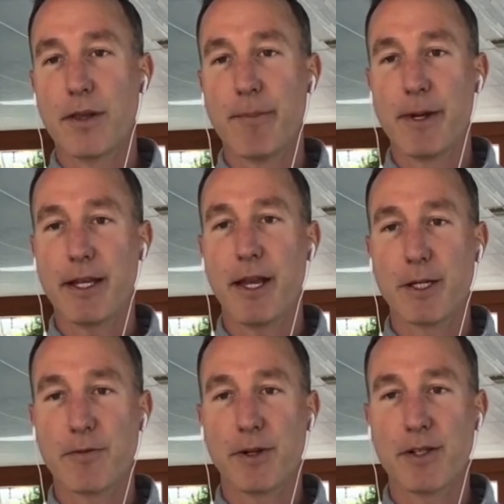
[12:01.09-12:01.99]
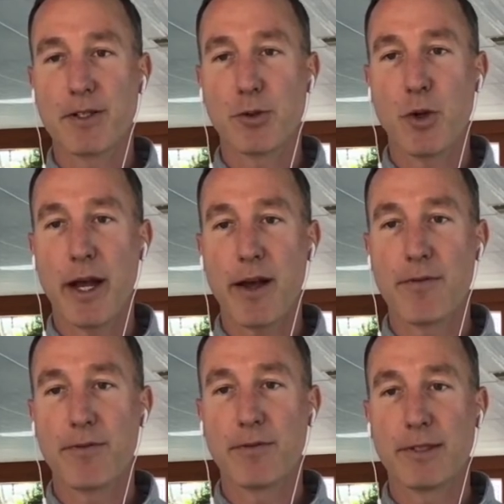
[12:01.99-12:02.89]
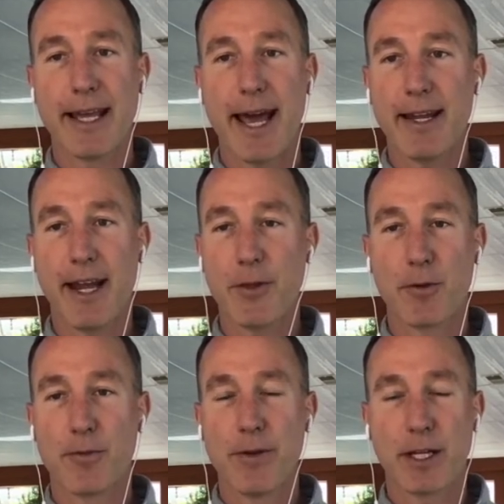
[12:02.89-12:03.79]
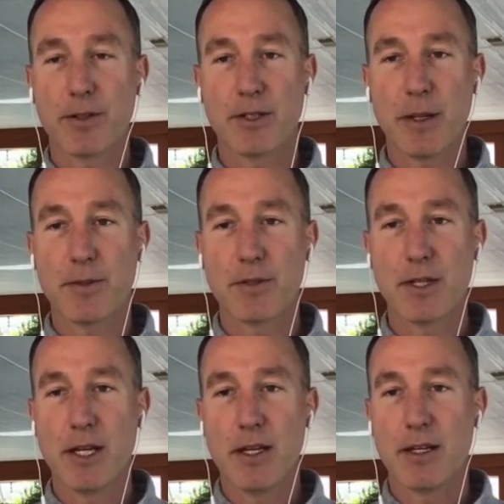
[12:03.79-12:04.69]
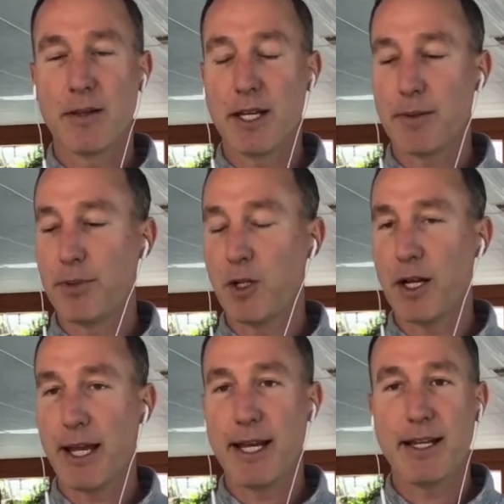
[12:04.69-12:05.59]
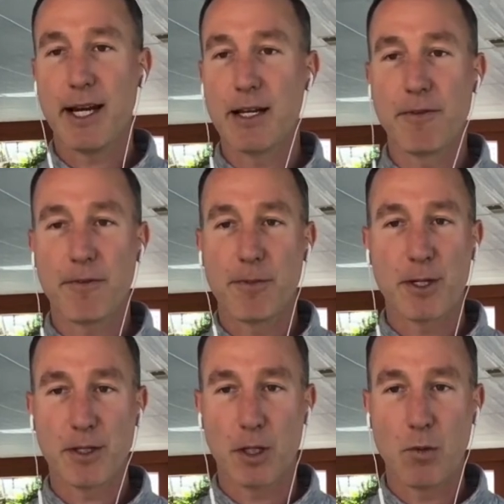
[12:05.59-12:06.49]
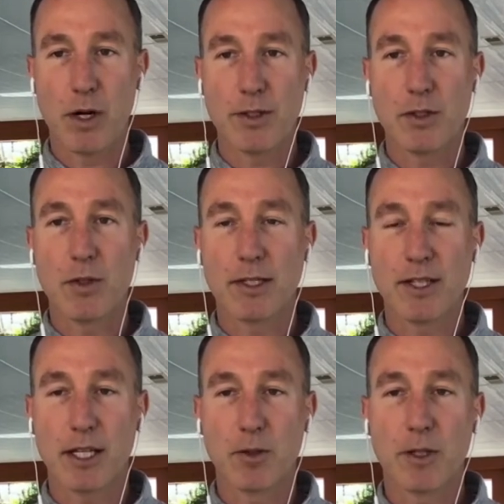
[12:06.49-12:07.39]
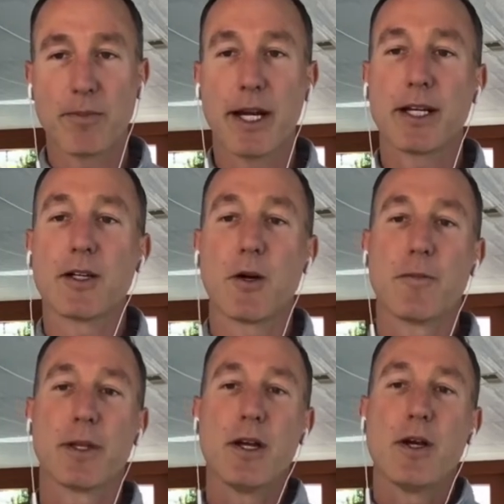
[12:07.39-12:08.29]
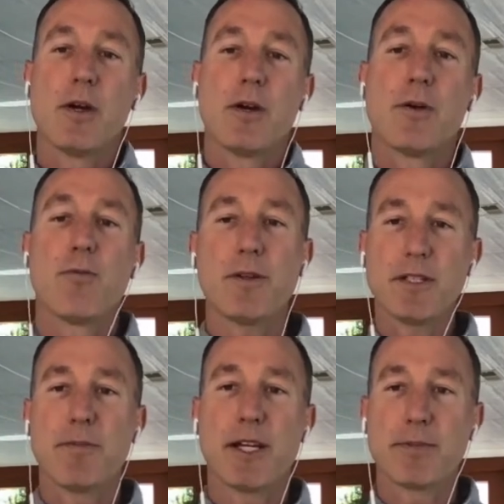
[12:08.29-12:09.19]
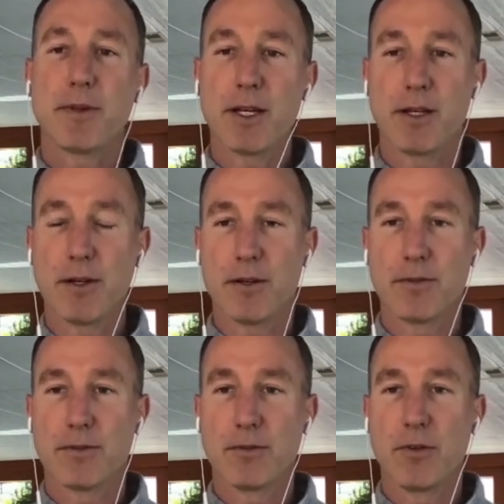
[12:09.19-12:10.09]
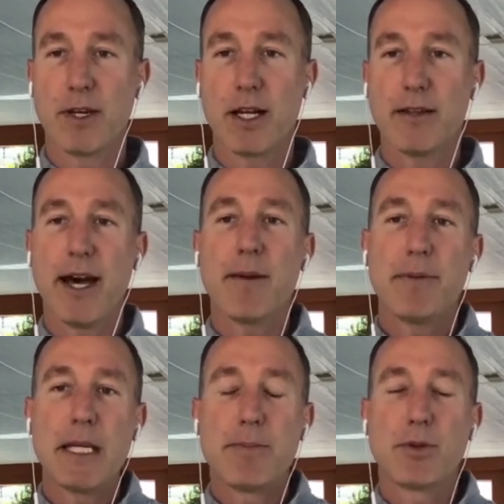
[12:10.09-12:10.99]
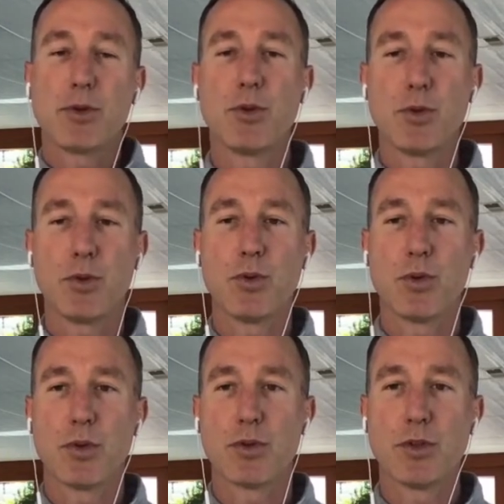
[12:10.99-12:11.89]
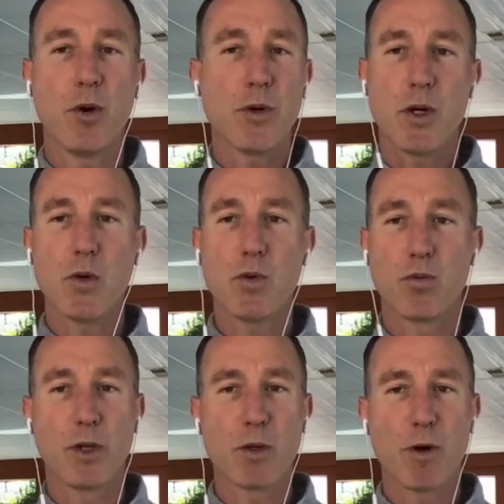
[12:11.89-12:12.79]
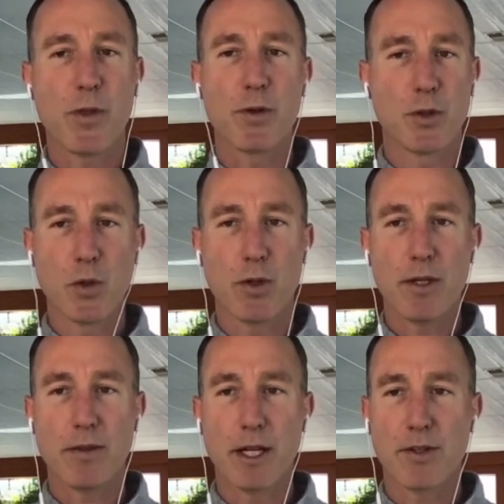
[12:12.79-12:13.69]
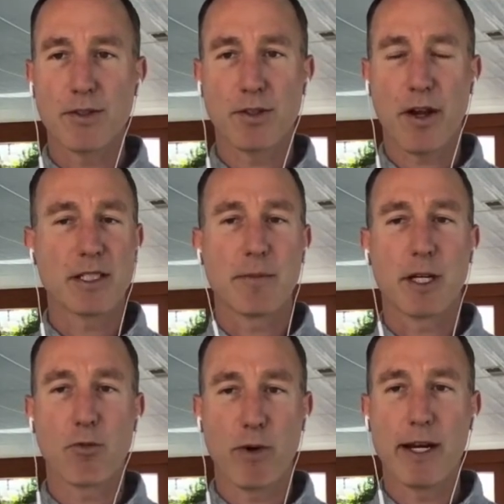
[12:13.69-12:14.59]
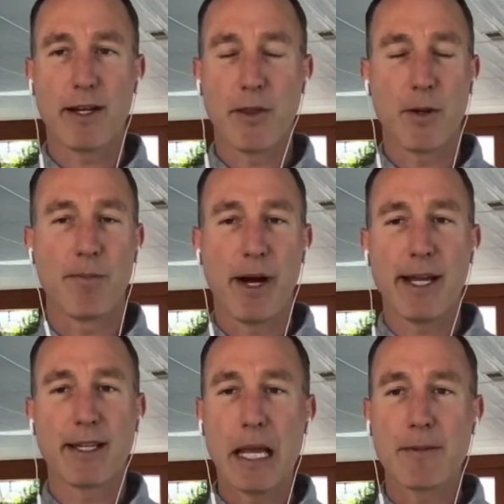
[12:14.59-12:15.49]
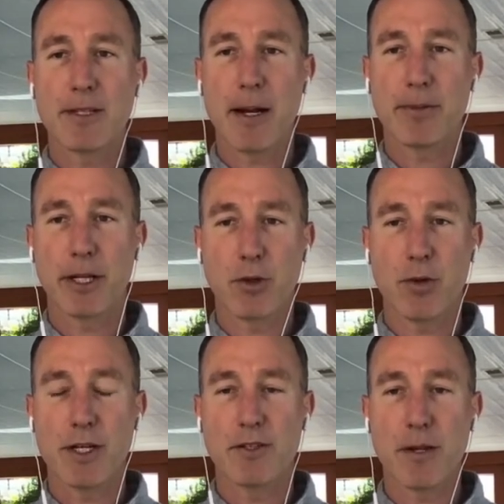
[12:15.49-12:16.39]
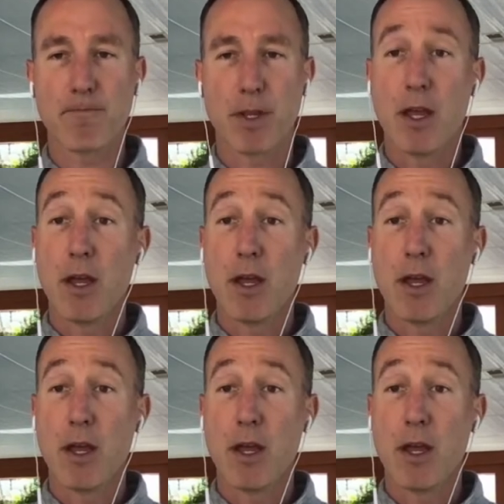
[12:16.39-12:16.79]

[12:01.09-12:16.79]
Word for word: the big hedge funds who have data at their fingertips and they can pull out any kind of information that they want to, can take a look back and go, what's the best play here? We've got a lot of people who don't know really what they're doing. They just saw something on Reddit and they're buying GameStop like crazy.